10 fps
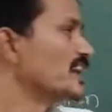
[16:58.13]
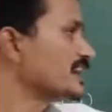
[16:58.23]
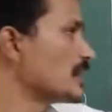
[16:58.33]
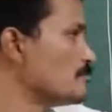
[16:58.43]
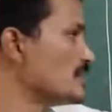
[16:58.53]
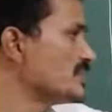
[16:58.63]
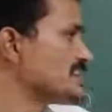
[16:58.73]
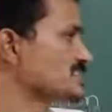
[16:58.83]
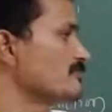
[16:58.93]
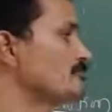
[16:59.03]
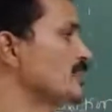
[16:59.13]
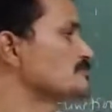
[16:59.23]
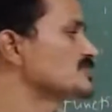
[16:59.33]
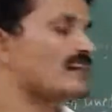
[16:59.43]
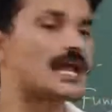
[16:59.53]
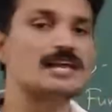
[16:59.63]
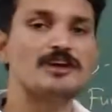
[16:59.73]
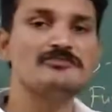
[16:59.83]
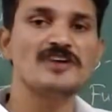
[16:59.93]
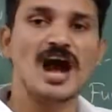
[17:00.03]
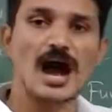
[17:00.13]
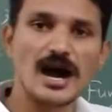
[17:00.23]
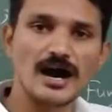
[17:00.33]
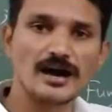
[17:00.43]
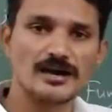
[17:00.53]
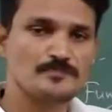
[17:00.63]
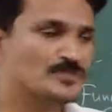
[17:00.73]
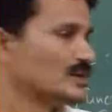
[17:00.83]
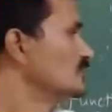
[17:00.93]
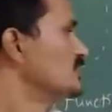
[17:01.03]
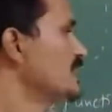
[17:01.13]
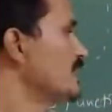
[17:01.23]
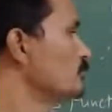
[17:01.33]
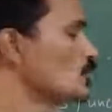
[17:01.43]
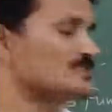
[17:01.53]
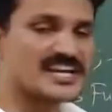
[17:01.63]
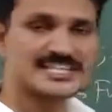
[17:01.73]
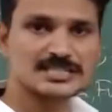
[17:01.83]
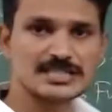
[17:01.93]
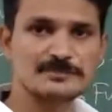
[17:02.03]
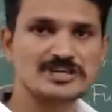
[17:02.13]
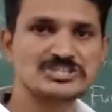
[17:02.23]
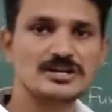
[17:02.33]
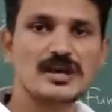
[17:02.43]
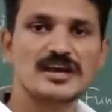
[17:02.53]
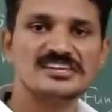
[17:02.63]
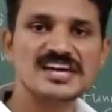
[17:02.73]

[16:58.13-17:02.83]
That number itself becomes the value of R. Then I go to the next expression.